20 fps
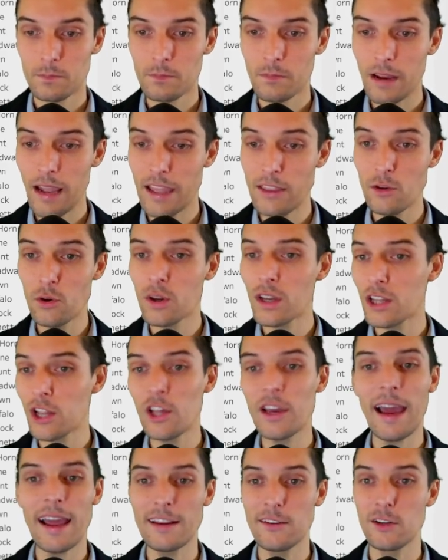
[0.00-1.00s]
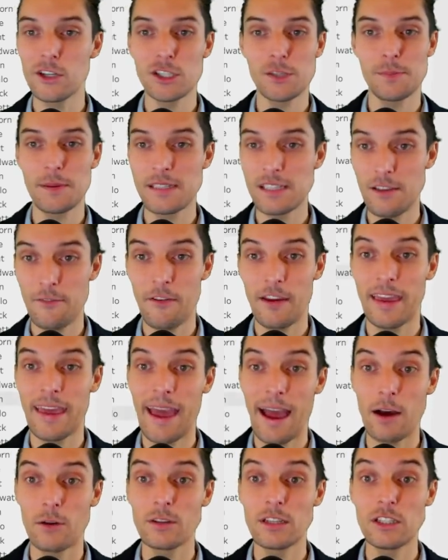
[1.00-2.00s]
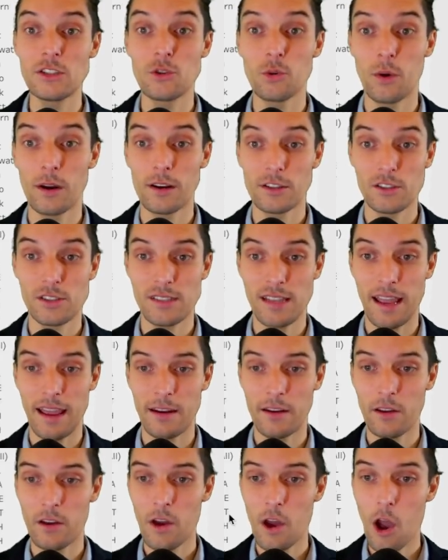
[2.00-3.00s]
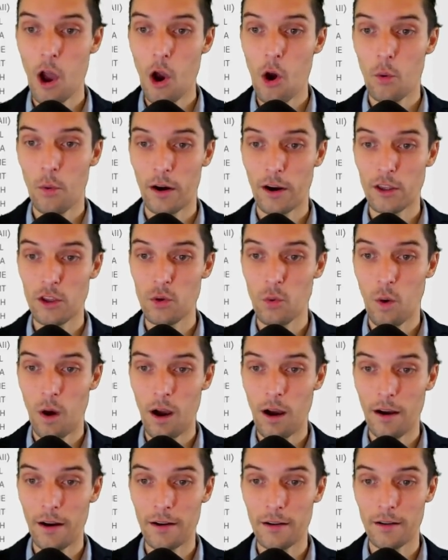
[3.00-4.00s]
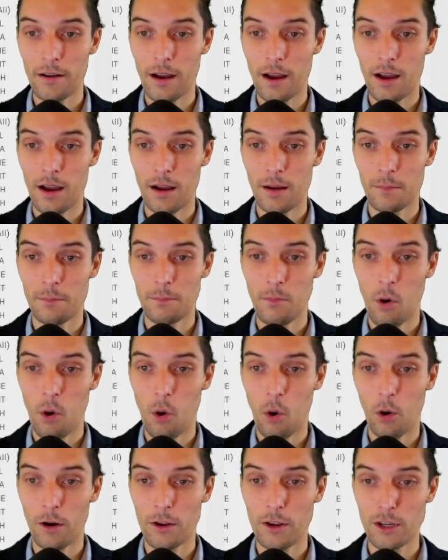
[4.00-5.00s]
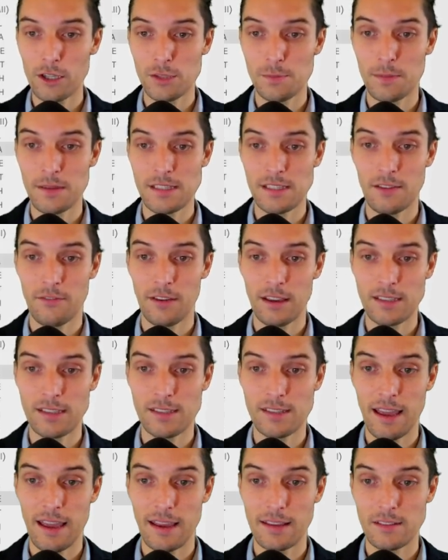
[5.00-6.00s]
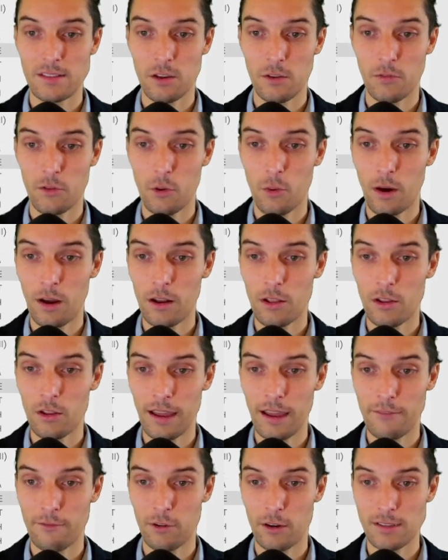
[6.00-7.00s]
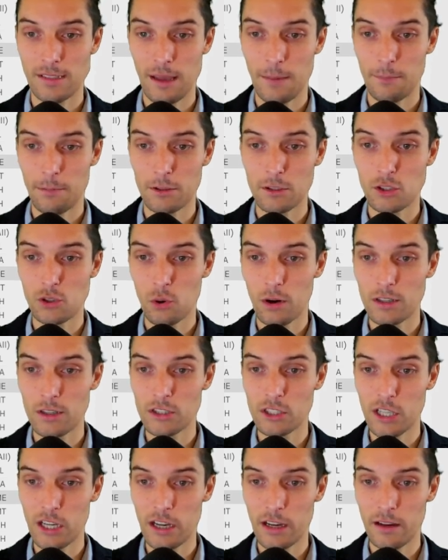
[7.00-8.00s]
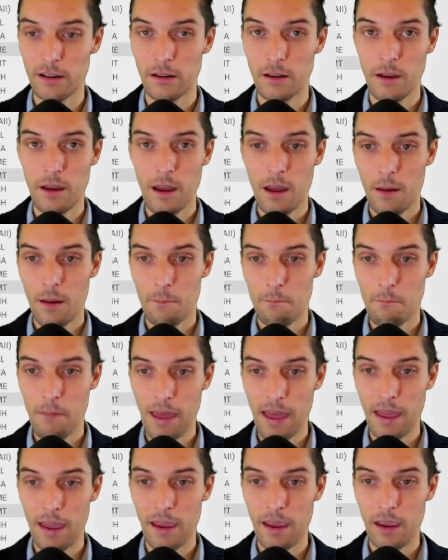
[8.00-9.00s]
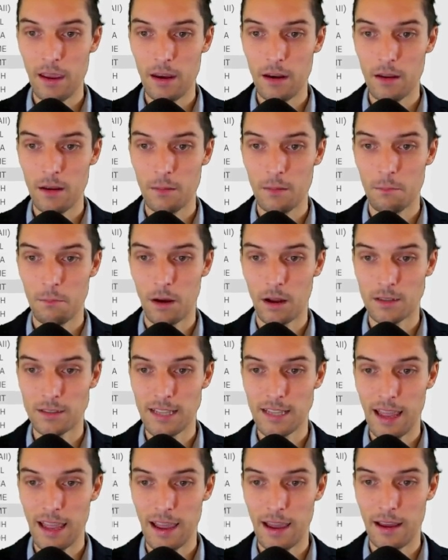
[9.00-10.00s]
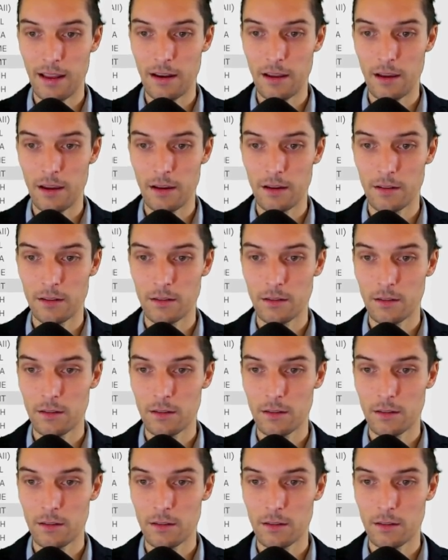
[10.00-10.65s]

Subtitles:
And you can look at your specific county to understand where you are, or your specific state. So if you want to look at, for example, Georgia, Maine, Montana,